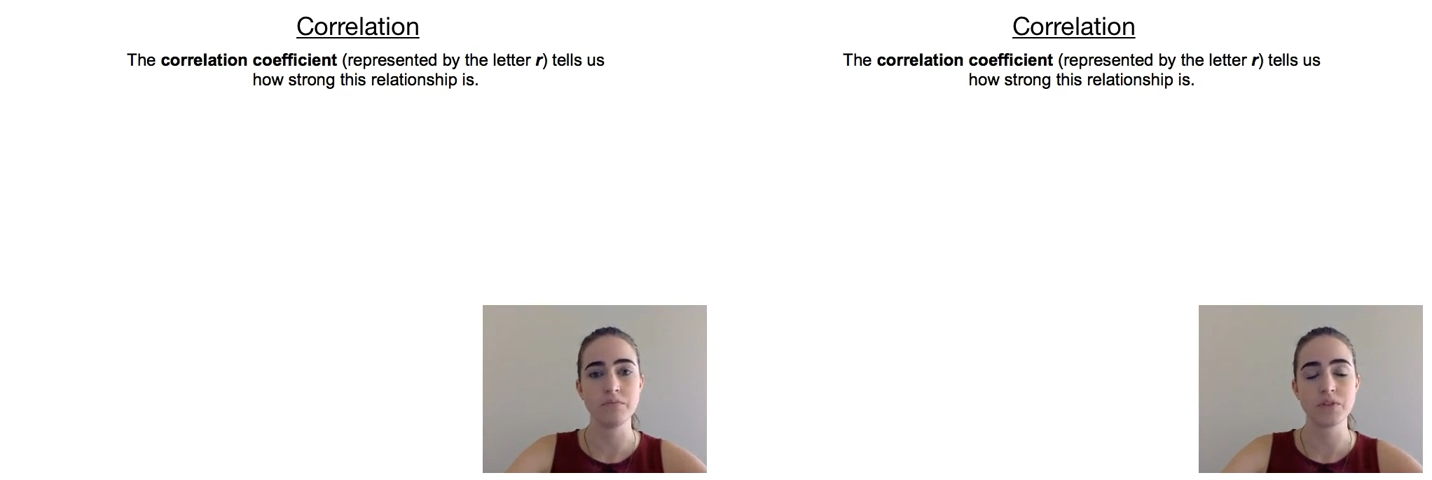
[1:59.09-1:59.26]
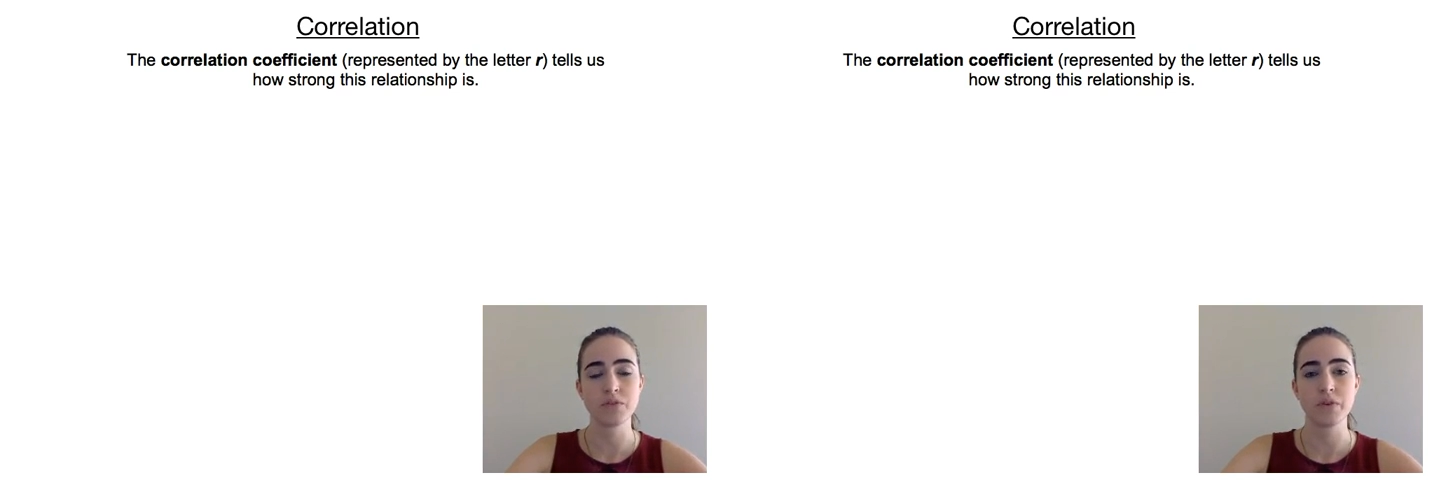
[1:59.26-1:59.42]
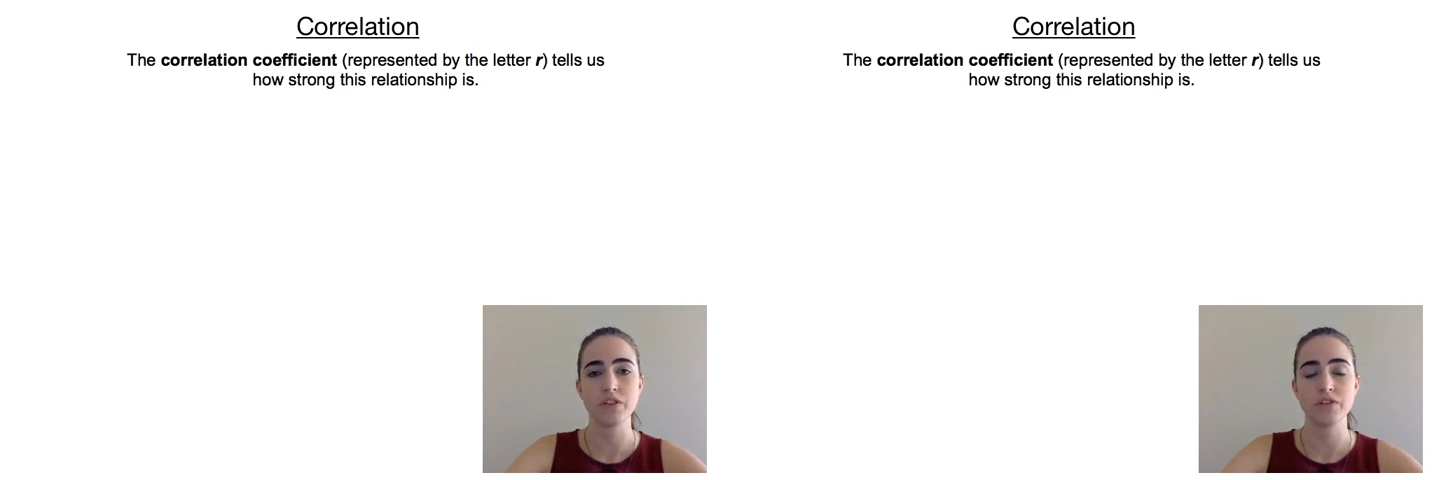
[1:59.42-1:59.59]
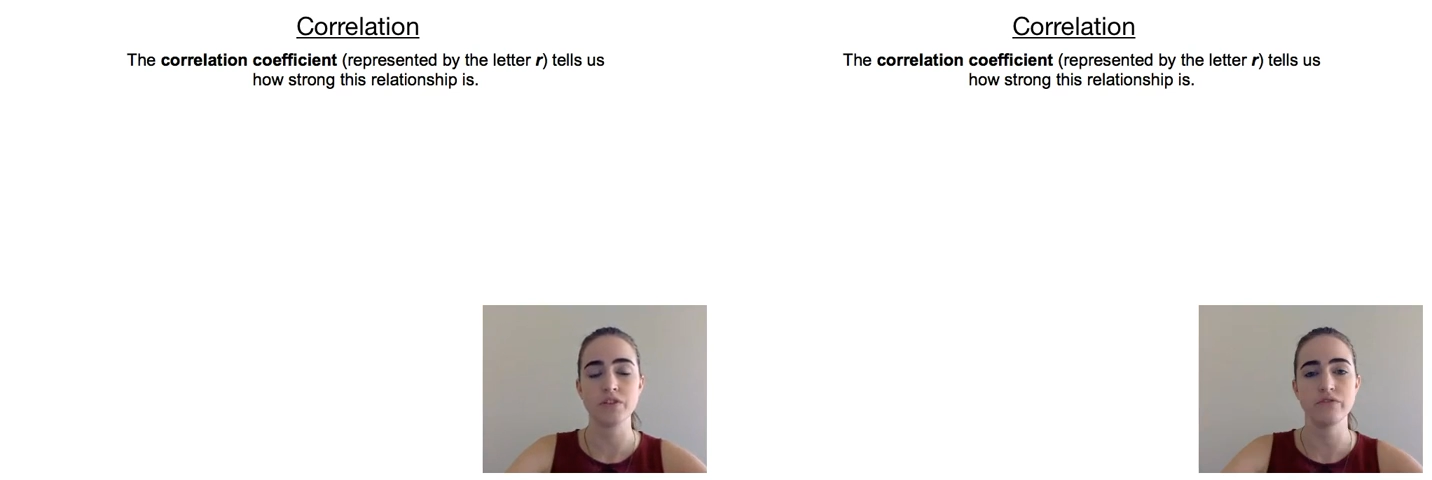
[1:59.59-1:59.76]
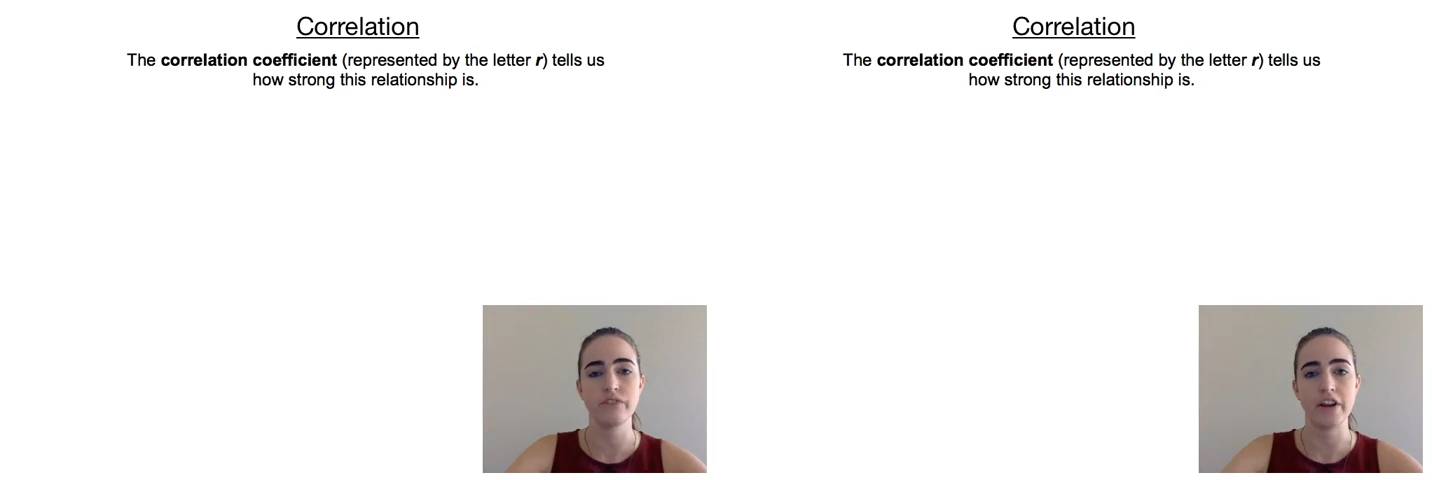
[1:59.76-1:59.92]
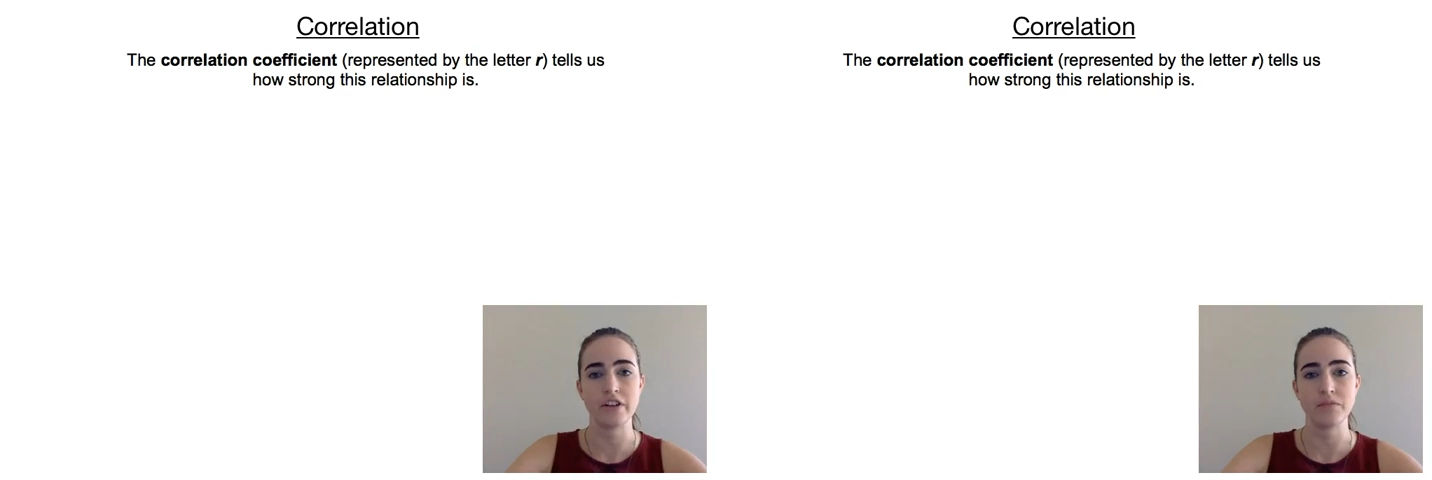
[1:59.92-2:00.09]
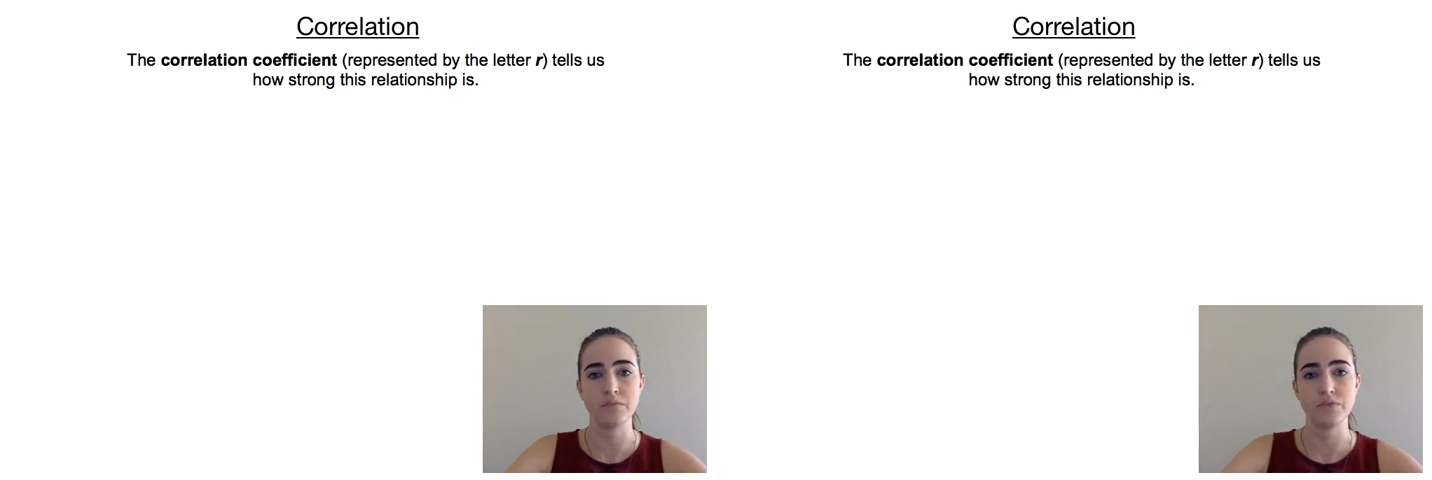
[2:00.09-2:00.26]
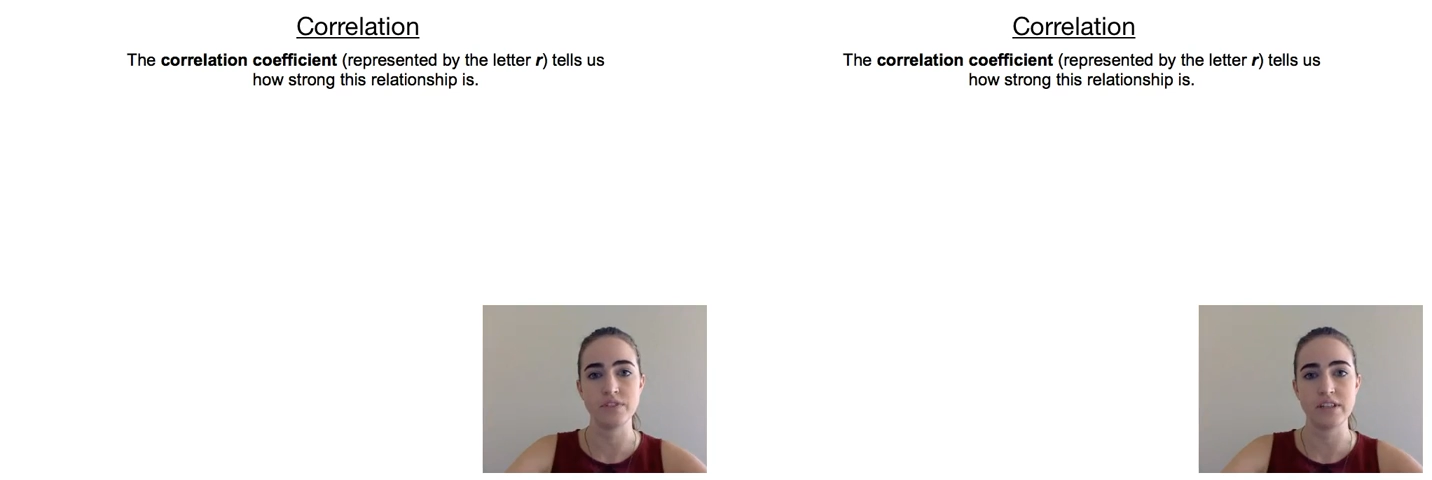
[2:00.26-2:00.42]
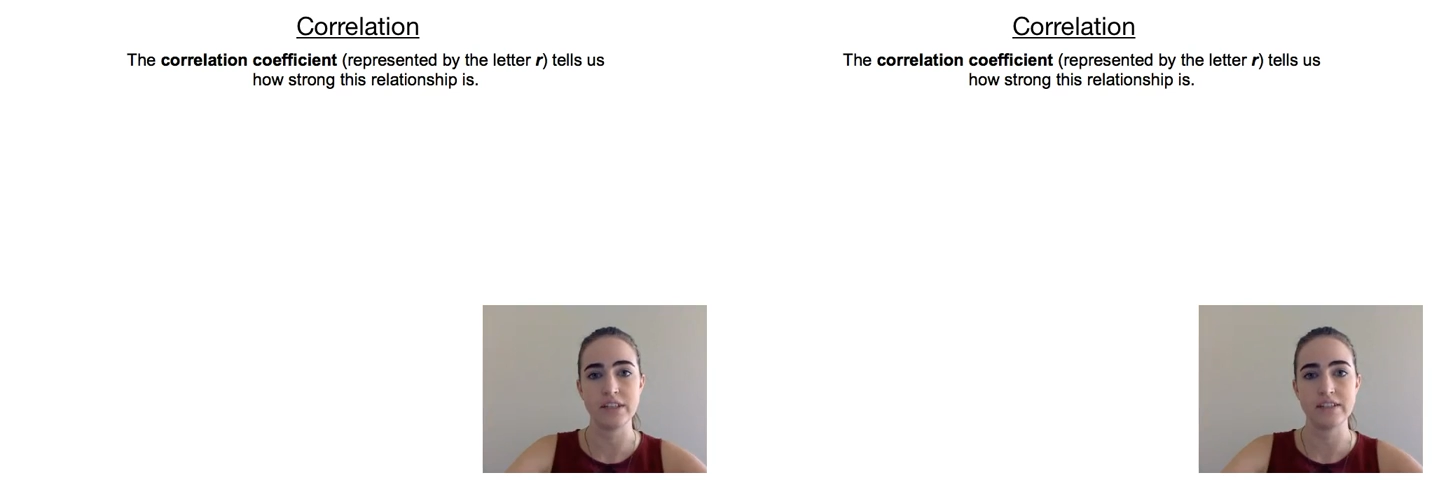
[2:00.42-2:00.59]
between the two
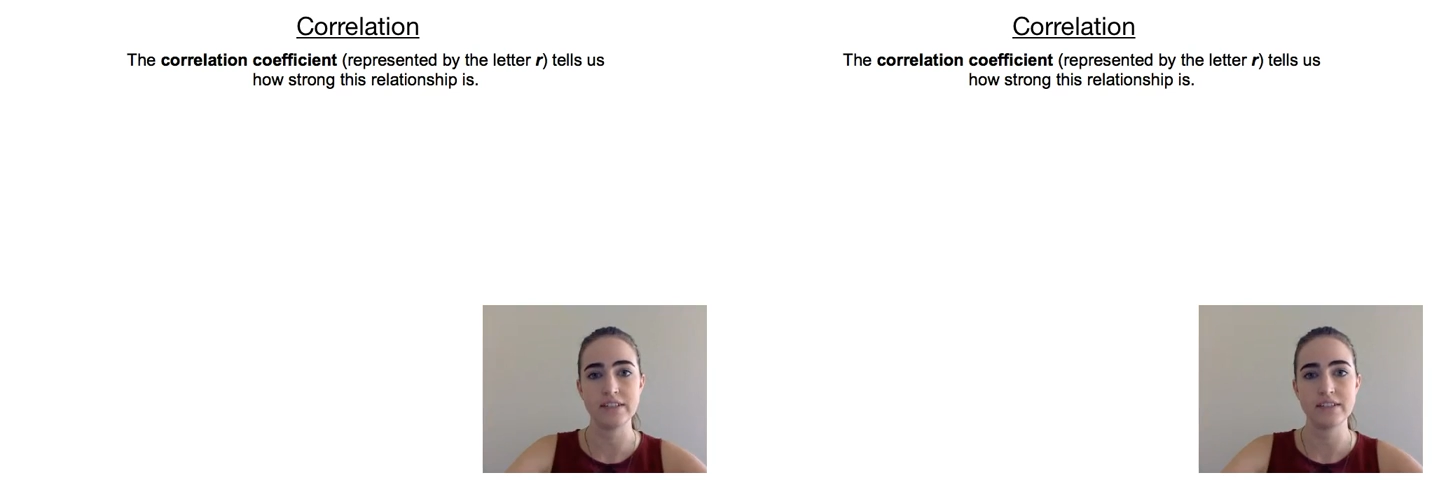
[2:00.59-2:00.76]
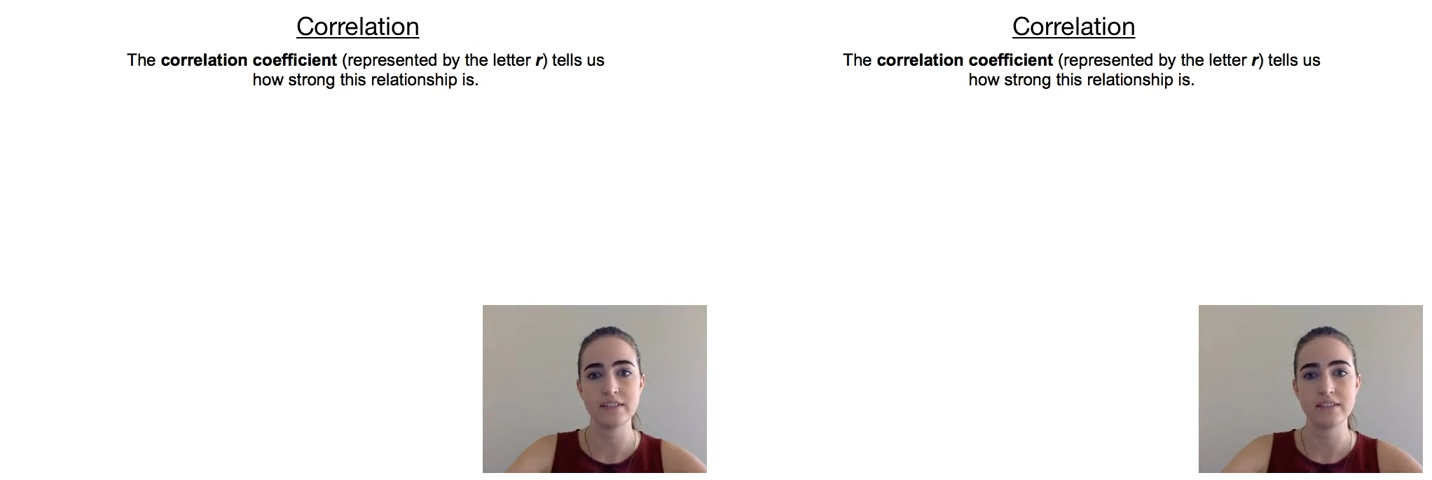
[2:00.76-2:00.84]
variables is.